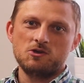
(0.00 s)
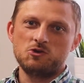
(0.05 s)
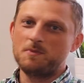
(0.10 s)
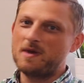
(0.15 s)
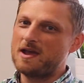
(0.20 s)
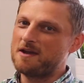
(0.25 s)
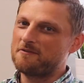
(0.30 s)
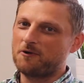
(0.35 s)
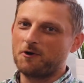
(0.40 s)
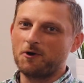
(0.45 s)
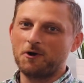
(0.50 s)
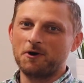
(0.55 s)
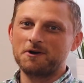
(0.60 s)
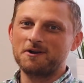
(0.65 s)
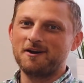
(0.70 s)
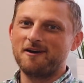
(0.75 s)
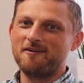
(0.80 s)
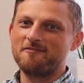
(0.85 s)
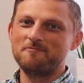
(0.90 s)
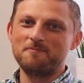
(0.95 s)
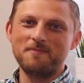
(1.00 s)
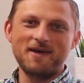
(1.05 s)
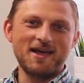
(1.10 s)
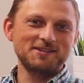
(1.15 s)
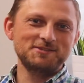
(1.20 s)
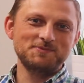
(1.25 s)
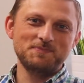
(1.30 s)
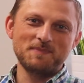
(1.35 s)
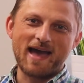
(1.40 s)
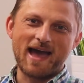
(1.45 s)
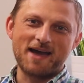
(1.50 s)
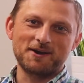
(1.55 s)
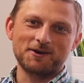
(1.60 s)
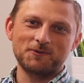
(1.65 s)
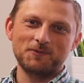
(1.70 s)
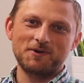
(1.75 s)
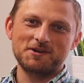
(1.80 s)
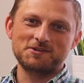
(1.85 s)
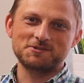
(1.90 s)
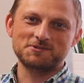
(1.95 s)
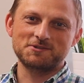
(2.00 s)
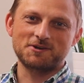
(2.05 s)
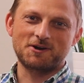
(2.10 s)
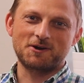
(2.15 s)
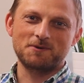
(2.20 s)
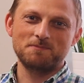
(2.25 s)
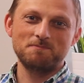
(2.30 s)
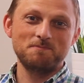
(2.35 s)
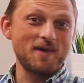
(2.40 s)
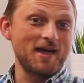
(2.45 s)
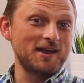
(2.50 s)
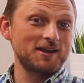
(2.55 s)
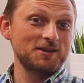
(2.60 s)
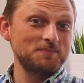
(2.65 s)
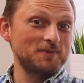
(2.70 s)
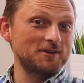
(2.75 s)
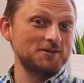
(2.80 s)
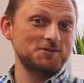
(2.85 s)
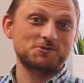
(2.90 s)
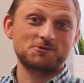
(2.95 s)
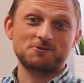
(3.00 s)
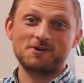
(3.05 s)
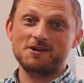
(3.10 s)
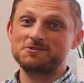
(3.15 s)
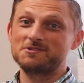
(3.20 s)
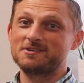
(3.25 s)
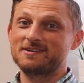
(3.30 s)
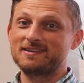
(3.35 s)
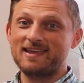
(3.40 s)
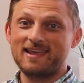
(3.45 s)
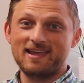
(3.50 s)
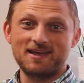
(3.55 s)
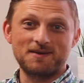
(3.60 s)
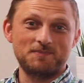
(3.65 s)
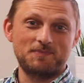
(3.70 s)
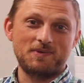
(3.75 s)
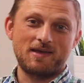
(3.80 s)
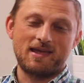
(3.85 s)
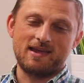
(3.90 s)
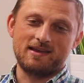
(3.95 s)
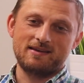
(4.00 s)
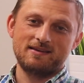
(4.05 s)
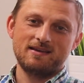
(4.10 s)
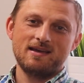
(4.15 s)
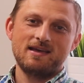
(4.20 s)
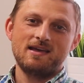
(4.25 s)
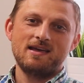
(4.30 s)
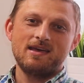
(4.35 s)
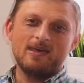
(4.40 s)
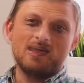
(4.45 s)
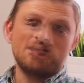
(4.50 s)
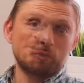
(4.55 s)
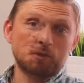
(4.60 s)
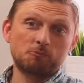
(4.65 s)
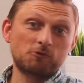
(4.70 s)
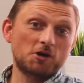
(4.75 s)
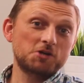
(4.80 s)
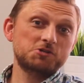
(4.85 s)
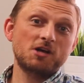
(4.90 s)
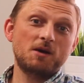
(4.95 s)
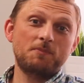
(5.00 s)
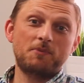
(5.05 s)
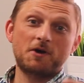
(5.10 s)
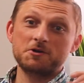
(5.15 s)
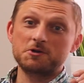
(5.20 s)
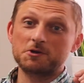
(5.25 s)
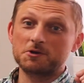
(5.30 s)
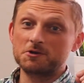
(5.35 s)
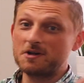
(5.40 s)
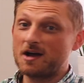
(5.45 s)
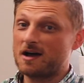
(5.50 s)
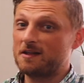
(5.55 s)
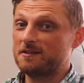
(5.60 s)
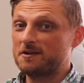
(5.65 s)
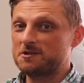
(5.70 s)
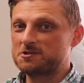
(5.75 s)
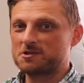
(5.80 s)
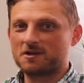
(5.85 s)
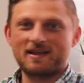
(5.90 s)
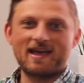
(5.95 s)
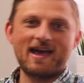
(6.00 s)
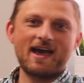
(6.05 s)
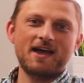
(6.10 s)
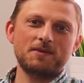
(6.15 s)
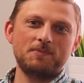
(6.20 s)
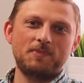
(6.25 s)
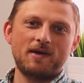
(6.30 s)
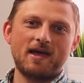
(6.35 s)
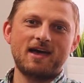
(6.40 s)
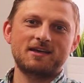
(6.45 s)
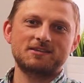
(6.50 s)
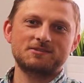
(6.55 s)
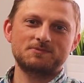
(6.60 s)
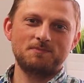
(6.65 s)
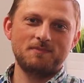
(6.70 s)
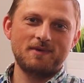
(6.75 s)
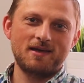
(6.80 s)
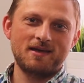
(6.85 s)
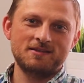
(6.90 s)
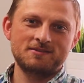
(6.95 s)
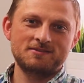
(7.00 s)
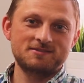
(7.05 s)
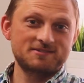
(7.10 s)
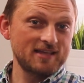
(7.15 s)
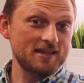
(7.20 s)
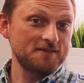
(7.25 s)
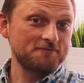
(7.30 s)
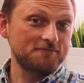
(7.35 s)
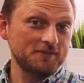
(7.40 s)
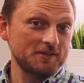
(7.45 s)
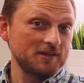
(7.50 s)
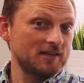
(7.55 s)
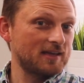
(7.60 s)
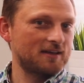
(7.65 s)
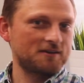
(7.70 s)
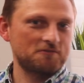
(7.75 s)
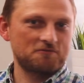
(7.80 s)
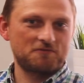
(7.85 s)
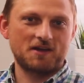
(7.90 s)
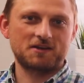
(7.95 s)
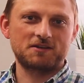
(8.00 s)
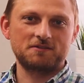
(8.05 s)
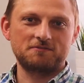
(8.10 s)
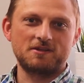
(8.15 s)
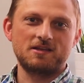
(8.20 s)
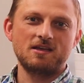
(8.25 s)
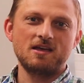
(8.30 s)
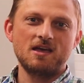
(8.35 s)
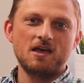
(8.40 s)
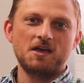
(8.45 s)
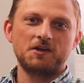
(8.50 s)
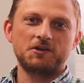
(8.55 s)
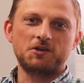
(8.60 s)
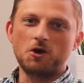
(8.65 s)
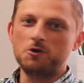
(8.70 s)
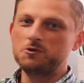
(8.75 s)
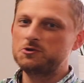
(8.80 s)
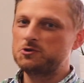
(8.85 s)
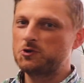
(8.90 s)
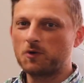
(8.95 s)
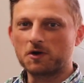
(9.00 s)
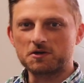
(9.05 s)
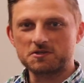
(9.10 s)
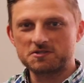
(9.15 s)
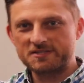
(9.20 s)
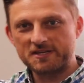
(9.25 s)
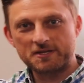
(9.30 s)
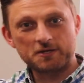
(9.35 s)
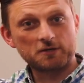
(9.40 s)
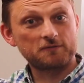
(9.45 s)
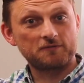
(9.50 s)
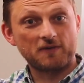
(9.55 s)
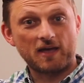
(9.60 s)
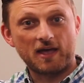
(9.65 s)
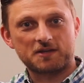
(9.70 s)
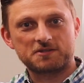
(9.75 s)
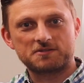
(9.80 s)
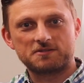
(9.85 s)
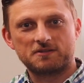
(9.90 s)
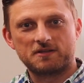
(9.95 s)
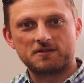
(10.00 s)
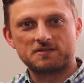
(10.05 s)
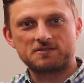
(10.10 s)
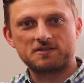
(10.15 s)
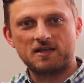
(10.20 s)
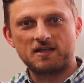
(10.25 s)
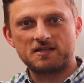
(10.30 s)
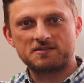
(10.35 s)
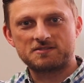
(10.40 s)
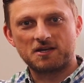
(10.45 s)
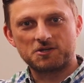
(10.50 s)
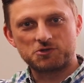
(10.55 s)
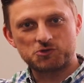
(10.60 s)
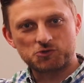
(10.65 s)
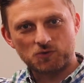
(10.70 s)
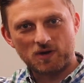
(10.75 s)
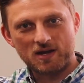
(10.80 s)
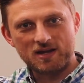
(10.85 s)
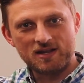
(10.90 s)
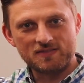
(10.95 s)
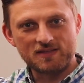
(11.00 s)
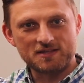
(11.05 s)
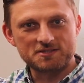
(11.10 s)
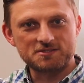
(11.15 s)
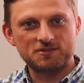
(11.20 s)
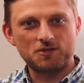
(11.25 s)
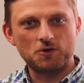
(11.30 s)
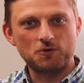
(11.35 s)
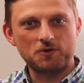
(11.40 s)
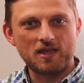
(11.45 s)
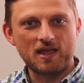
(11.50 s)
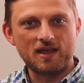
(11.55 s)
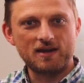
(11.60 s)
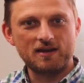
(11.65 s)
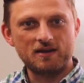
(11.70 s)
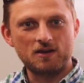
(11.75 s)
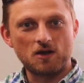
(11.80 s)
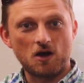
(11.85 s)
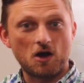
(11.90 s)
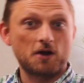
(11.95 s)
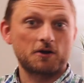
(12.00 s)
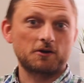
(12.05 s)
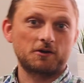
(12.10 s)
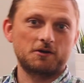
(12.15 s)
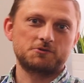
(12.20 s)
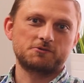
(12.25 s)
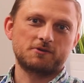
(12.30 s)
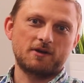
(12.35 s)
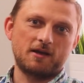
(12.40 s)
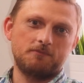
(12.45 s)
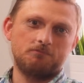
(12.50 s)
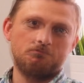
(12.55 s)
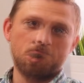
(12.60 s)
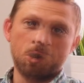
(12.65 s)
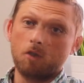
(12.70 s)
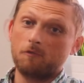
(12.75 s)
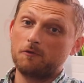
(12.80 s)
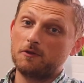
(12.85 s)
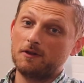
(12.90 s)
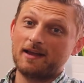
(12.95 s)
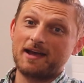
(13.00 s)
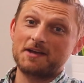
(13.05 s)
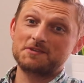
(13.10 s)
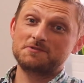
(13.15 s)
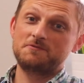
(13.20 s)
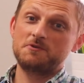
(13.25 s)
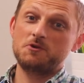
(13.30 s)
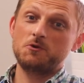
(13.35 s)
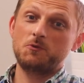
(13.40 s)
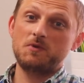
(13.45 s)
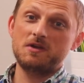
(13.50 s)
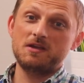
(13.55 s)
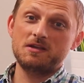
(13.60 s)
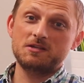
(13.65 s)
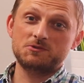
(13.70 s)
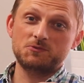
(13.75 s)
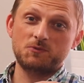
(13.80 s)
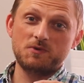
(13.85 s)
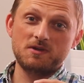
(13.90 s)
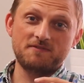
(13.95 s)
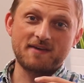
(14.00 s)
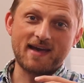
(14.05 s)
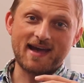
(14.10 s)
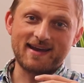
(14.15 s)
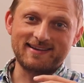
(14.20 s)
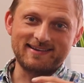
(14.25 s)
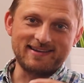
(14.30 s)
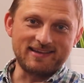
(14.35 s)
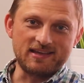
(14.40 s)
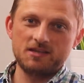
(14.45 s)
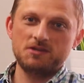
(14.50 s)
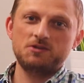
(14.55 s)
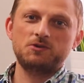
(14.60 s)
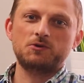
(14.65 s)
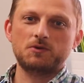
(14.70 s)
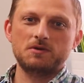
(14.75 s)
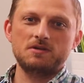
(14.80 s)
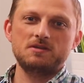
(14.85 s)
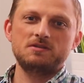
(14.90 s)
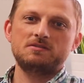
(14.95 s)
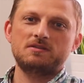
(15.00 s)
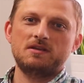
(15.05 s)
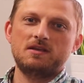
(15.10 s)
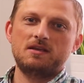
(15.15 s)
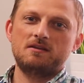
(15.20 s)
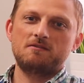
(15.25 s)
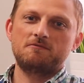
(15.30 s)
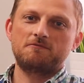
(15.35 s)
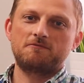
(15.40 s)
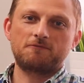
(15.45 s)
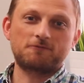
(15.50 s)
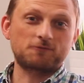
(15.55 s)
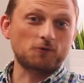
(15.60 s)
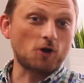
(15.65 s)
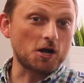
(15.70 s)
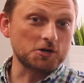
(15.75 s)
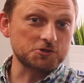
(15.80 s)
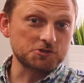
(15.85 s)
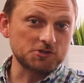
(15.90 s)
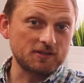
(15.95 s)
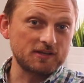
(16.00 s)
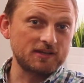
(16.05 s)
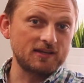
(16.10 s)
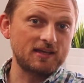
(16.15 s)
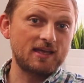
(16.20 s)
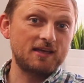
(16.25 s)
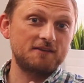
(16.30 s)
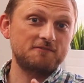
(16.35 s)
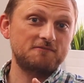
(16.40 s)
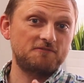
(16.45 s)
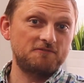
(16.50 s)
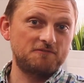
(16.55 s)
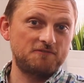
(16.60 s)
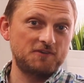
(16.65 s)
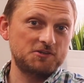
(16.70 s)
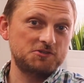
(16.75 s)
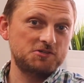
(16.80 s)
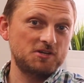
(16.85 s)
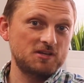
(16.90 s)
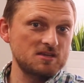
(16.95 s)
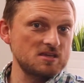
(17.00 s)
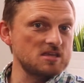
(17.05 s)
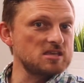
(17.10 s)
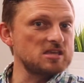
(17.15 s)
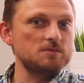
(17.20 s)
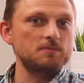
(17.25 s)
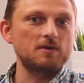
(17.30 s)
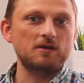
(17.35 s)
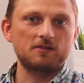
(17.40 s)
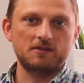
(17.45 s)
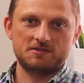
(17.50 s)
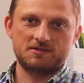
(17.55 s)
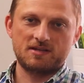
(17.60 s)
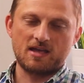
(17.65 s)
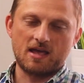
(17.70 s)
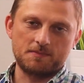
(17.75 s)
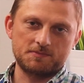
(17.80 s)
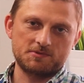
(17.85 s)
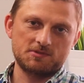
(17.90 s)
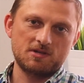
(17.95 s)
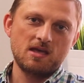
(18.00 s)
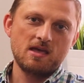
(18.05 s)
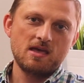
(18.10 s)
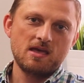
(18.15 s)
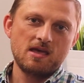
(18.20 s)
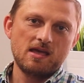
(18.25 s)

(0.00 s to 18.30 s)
You may have heard of Meds Matter, which is our med administration campaign. If you want to brush up on your knowledge on how to pass meds safely and effectively, go to our Center of Excellence. It's a training that's located on our intranet. Over the last few weeks, we've had an increase in fraudulent and phishing email attempts.